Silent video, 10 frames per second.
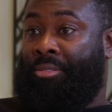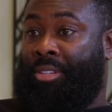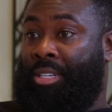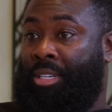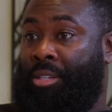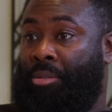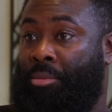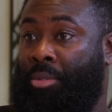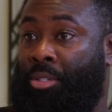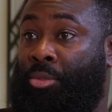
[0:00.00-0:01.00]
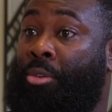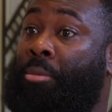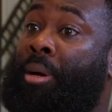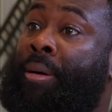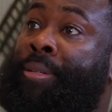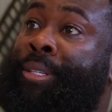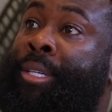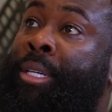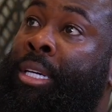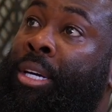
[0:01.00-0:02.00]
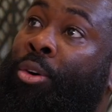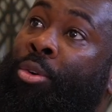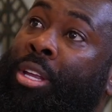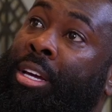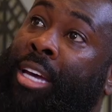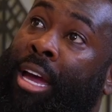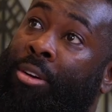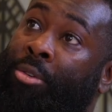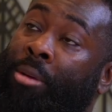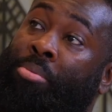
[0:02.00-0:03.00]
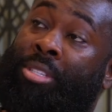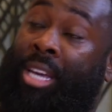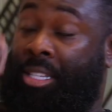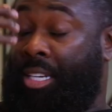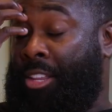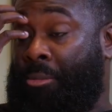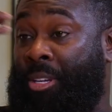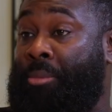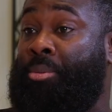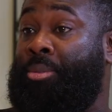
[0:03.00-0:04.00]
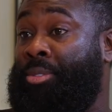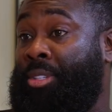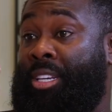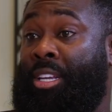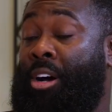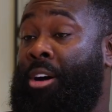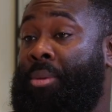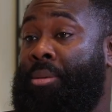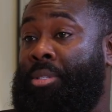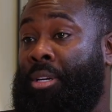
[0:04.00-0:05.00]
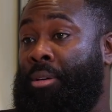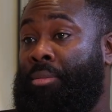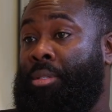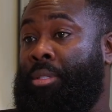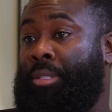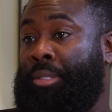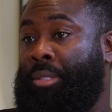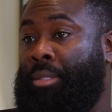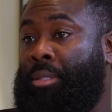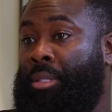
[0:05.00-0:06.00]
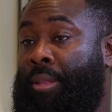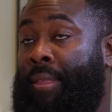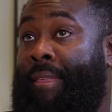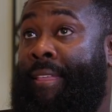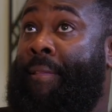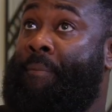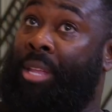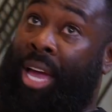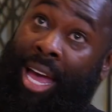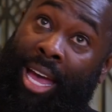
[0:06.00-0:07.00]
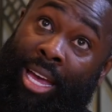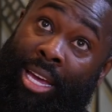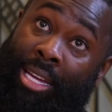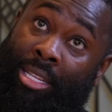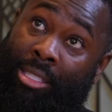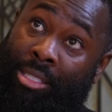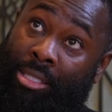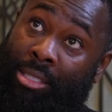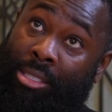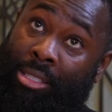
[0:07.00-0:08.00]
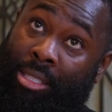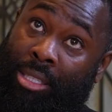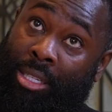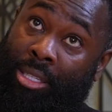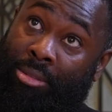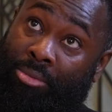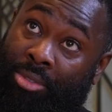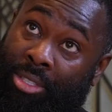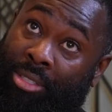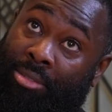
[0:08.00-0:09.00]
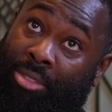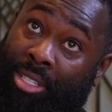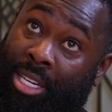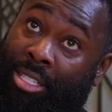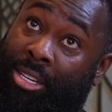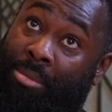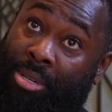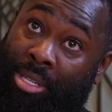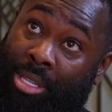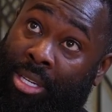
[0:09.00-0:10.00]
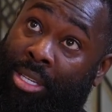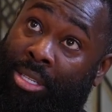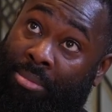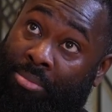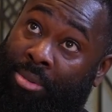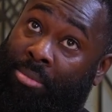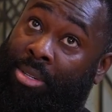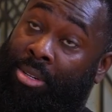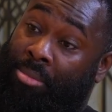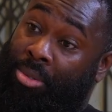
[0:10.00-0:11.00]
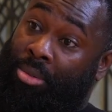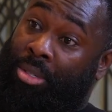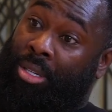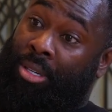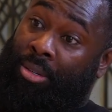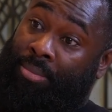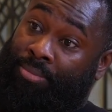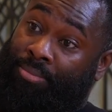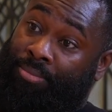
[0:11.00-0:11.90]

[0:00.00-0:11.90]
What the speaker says: stuff that they don't want to talk about, or they're protecting other people, so then they're harming themselves. And for the next couple of years, I'm probably going to be talking a lot.